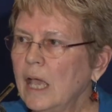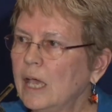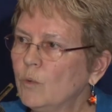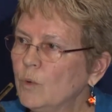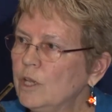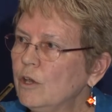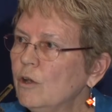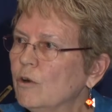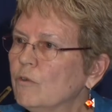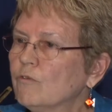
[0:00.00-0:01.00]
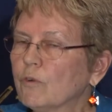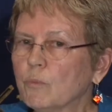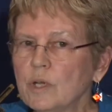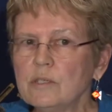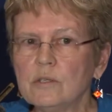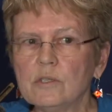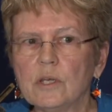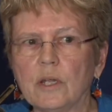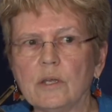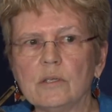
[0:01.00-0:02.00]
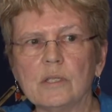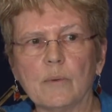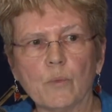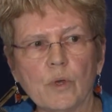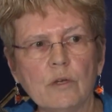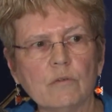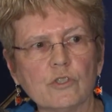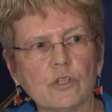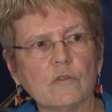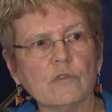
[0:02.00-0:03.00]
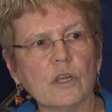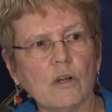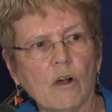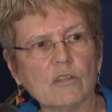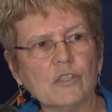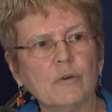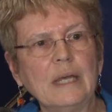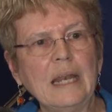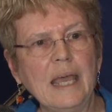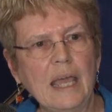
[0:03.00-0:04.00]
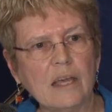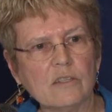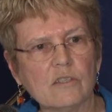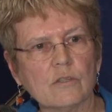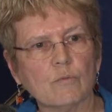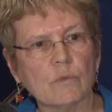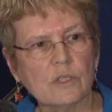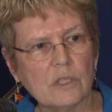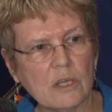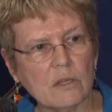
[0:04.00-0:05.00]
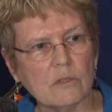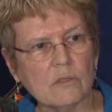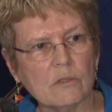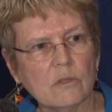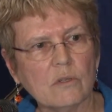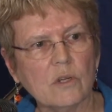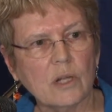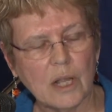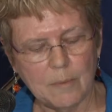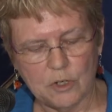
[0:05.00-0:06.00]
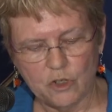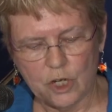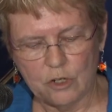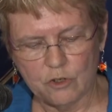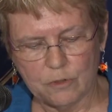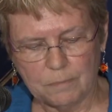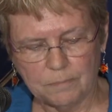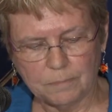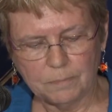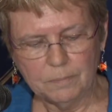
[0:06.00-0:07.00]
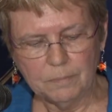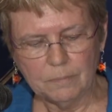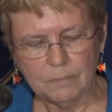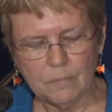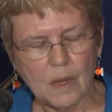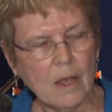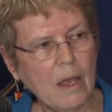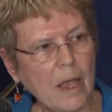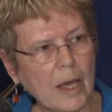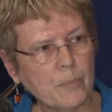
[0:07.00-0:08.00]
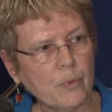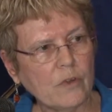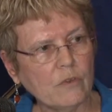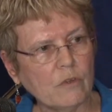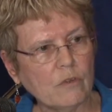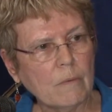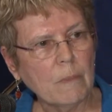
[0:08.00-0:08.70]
and we know from recent studies that marine reserves can also enhance resilience to climate change. At present,